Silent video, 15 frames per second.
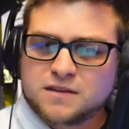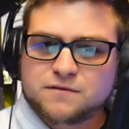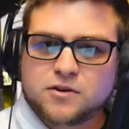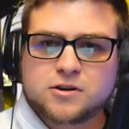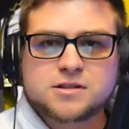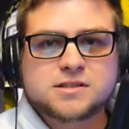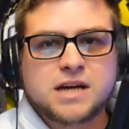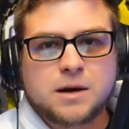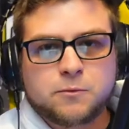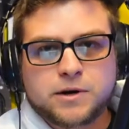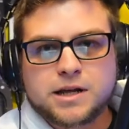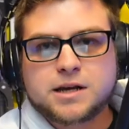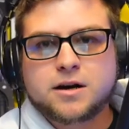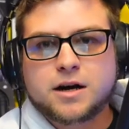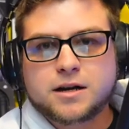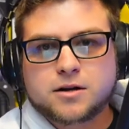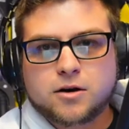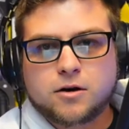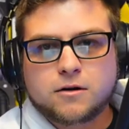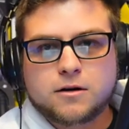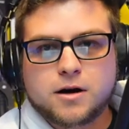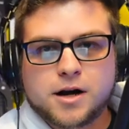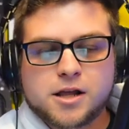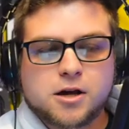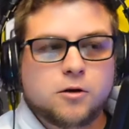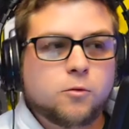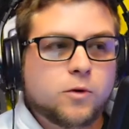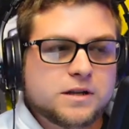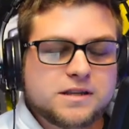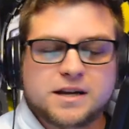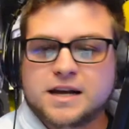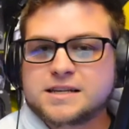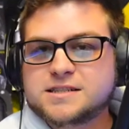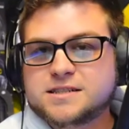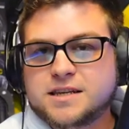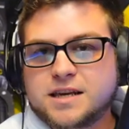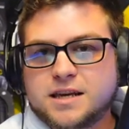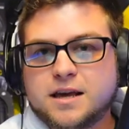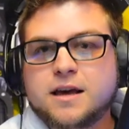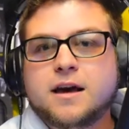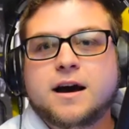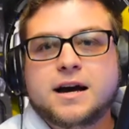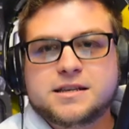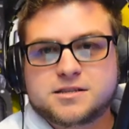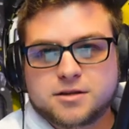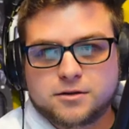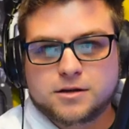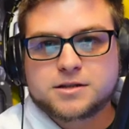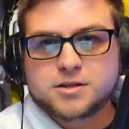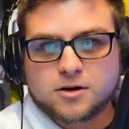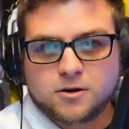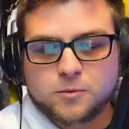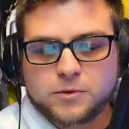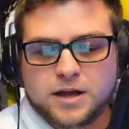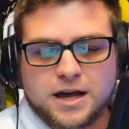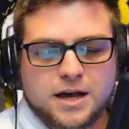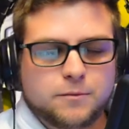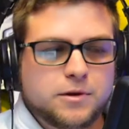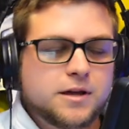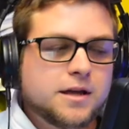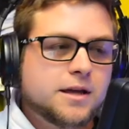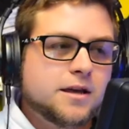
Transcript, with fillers: First time when I got into car audio, what did I see? I saw a term lab.